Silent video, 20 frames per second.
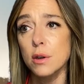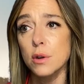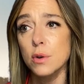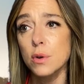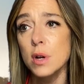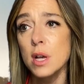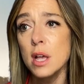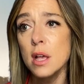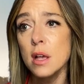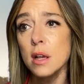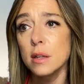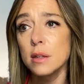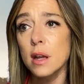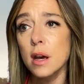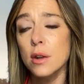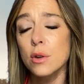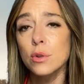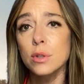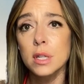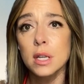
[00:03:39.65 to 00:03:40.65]
so
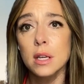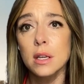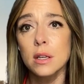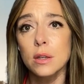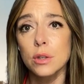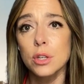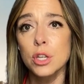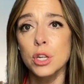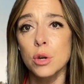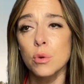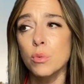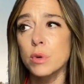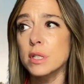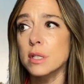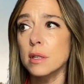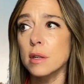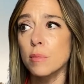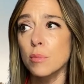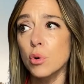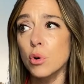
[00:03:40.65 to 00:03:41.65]
not only, you know,
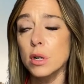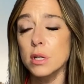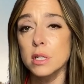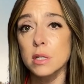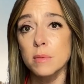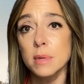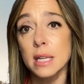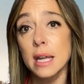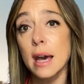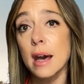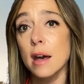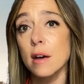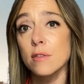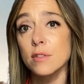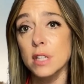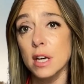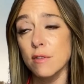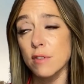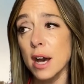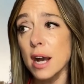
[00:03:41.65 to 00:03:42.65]
was it important to me to
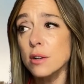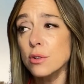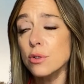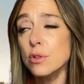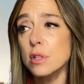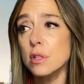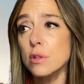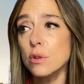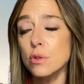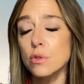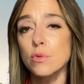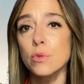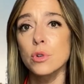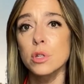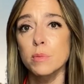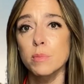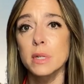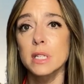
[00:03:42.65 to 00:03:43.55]
have deaf actors in those roles,